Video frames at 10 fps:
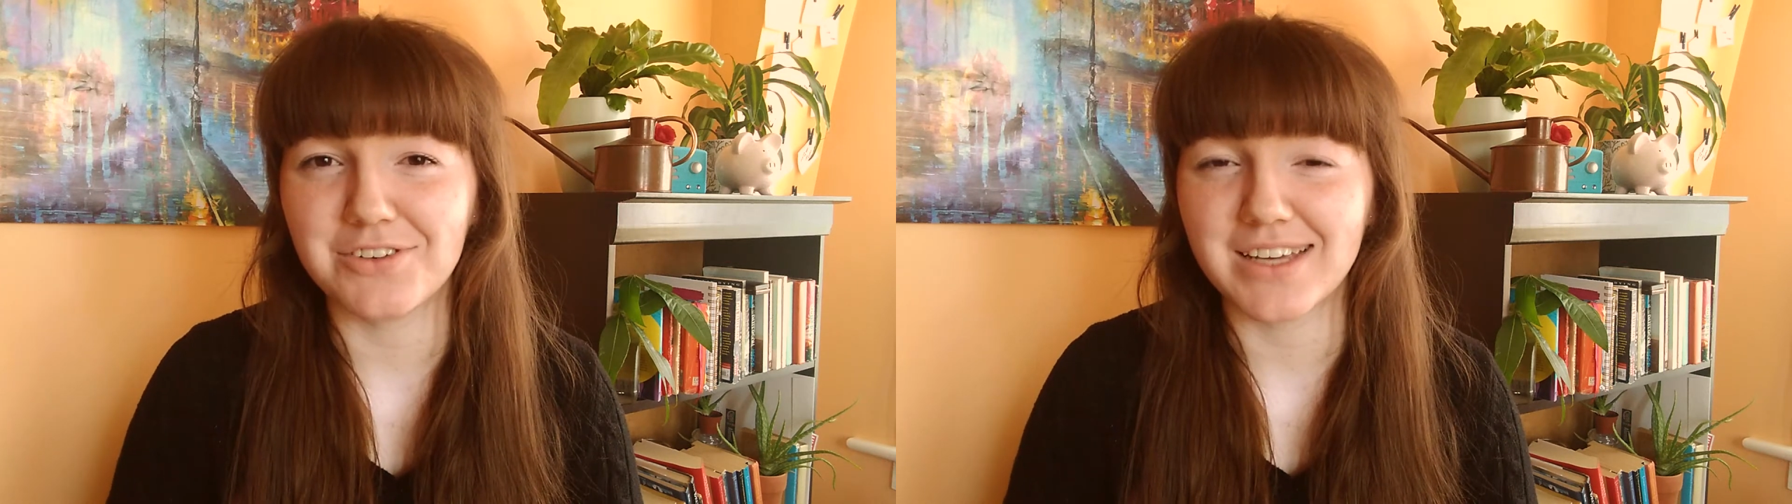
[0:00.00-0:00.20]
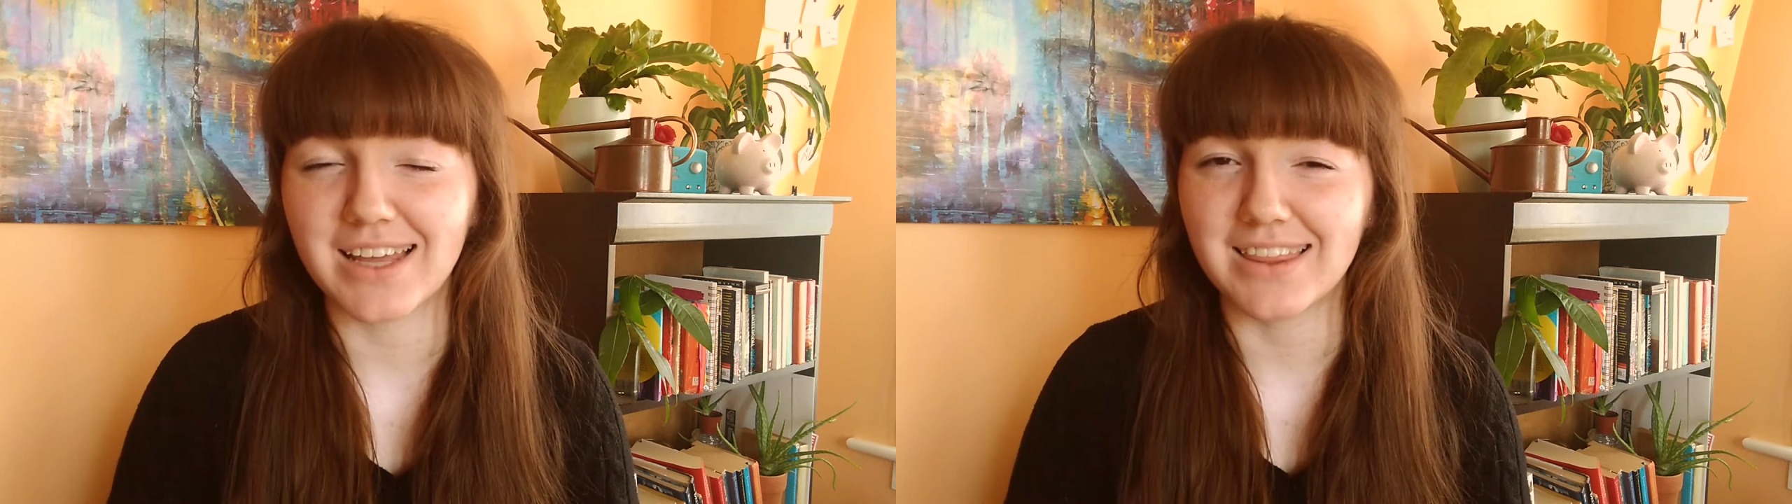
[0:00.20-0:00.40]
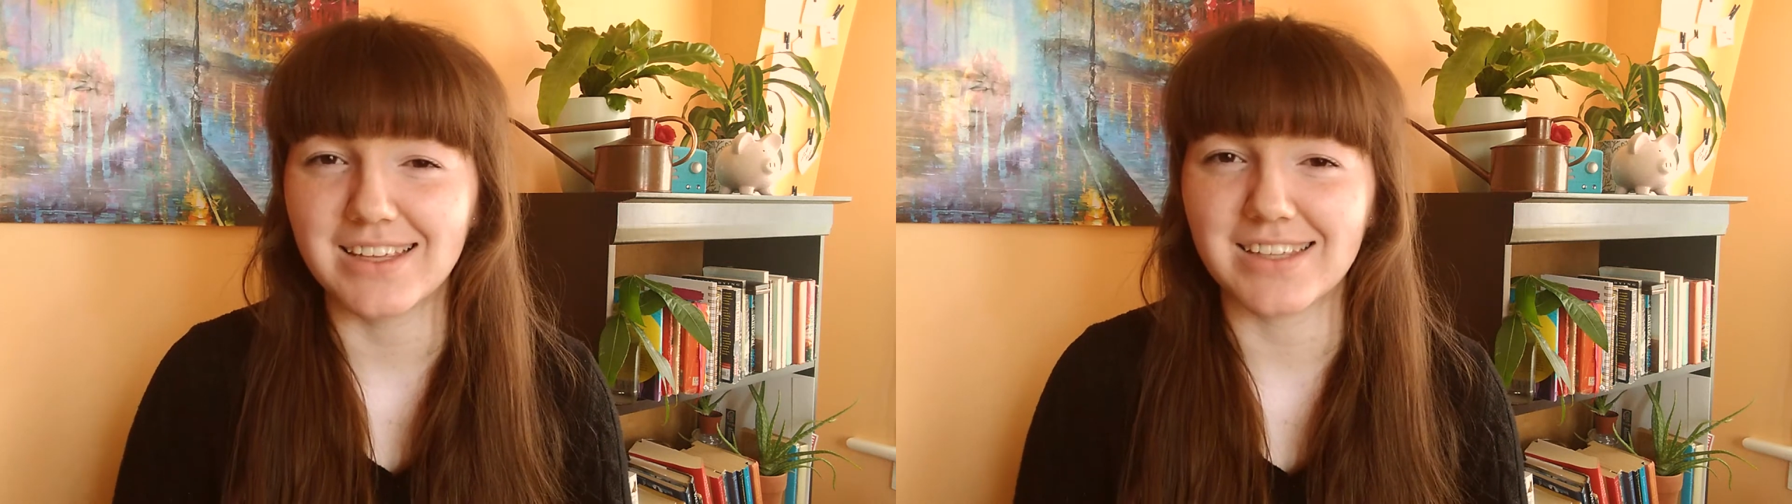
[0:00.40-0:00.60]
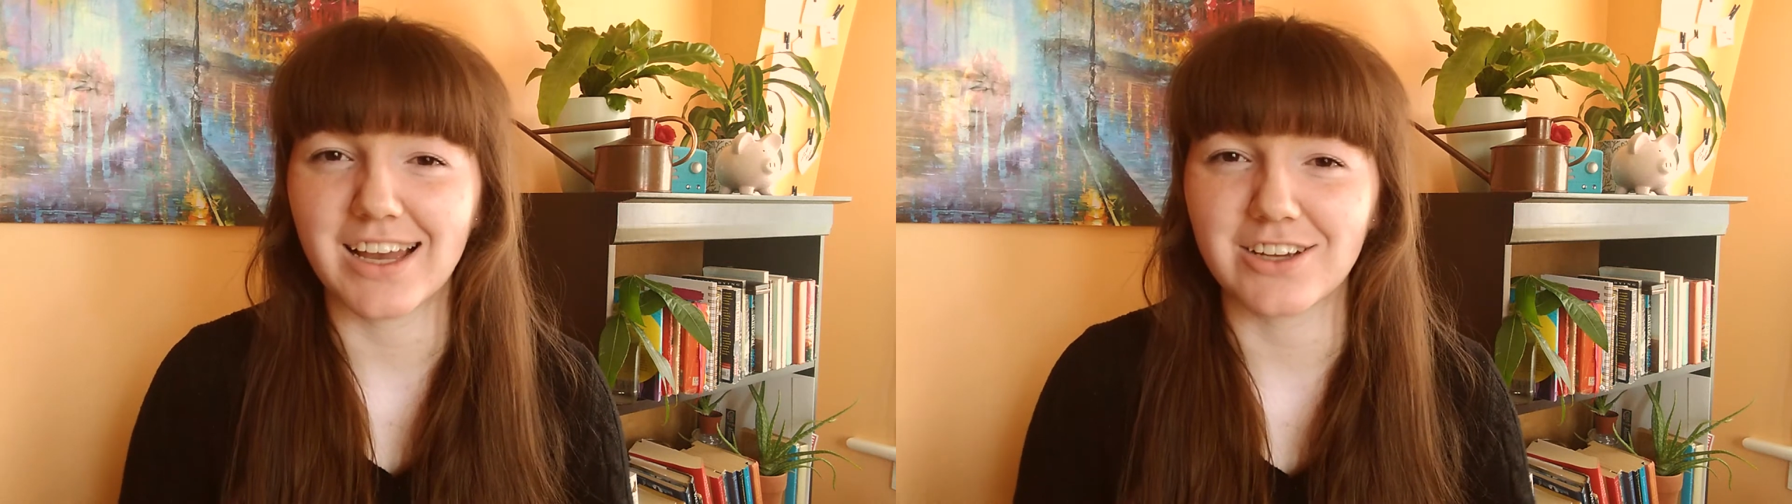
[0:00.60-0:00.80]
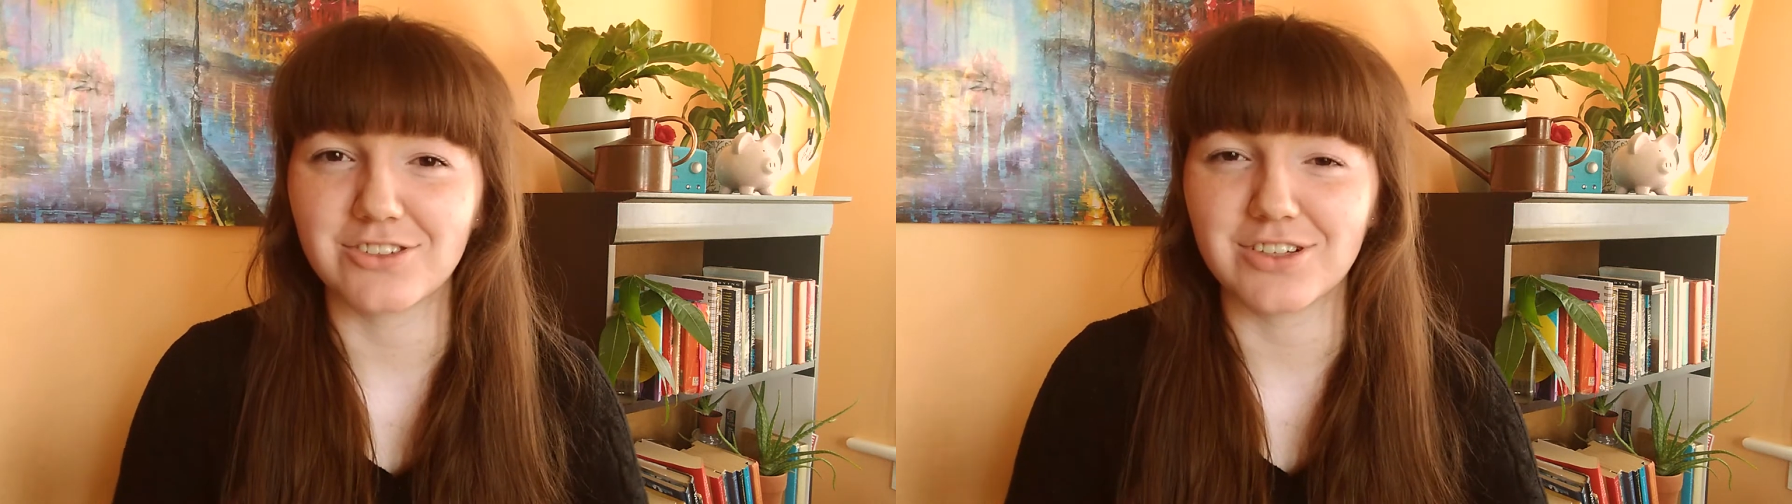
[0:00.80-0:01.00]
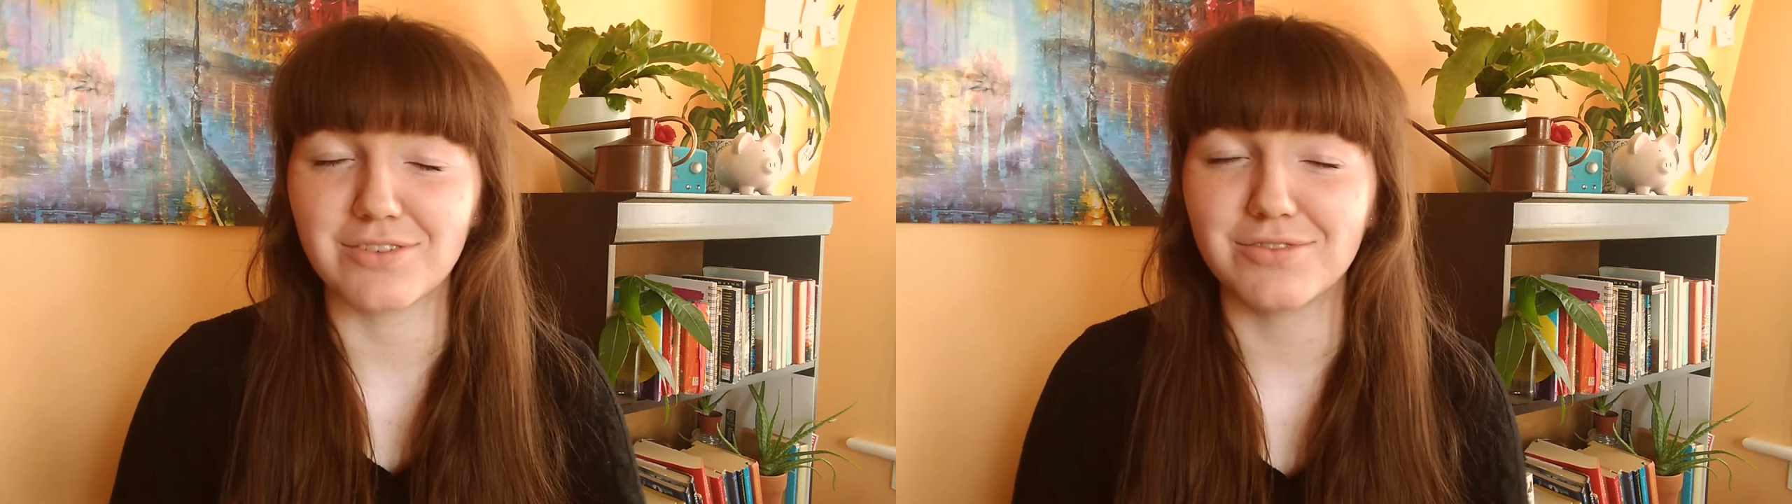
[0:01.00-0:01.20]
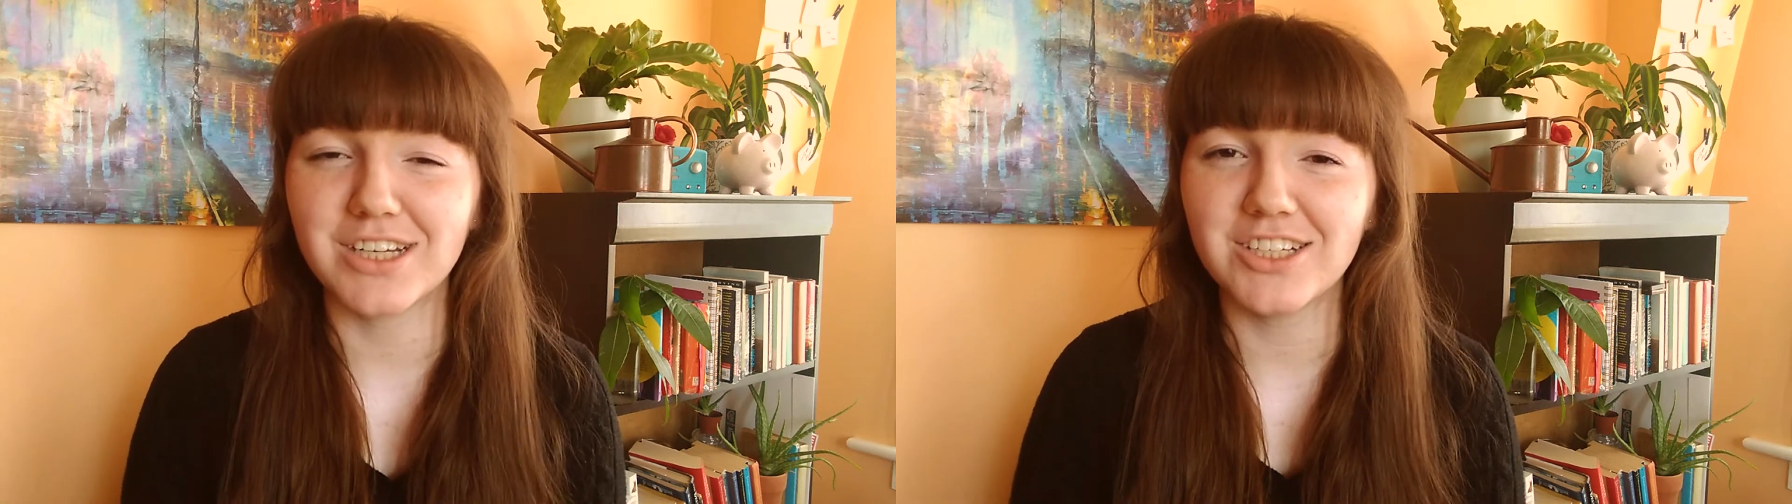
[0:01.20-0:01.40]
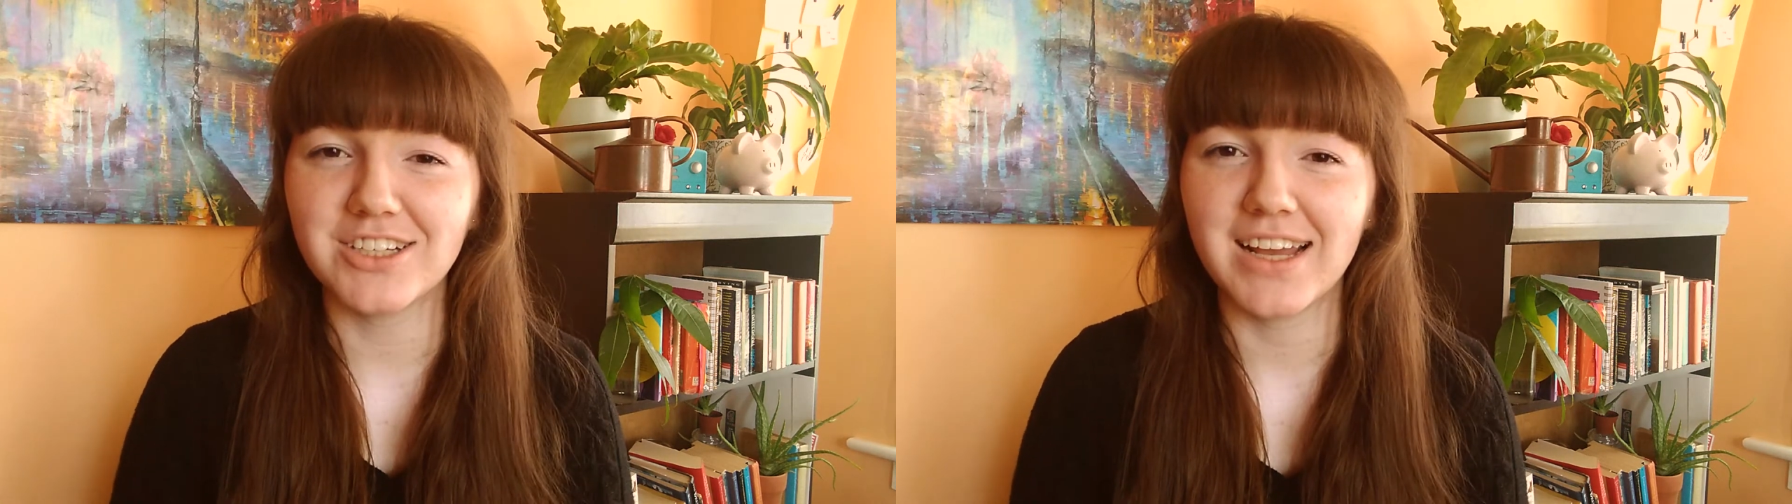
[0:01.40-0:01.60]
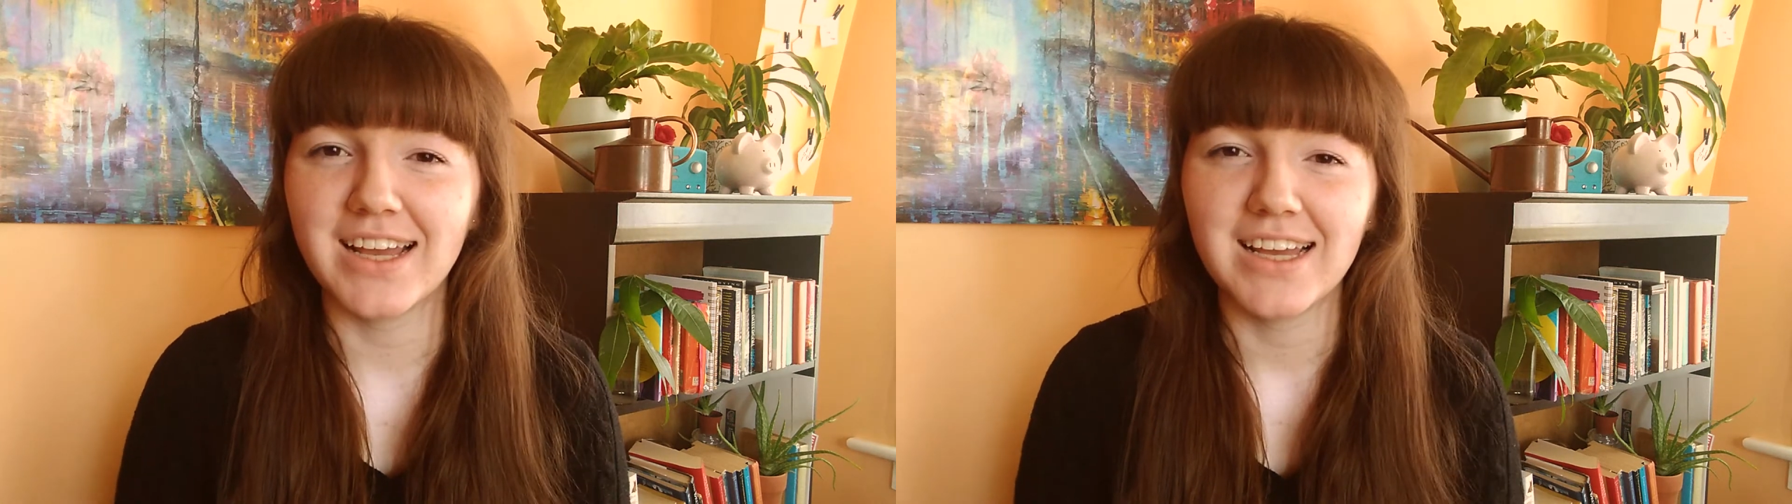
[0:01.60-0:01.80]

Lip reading: get this extra ridge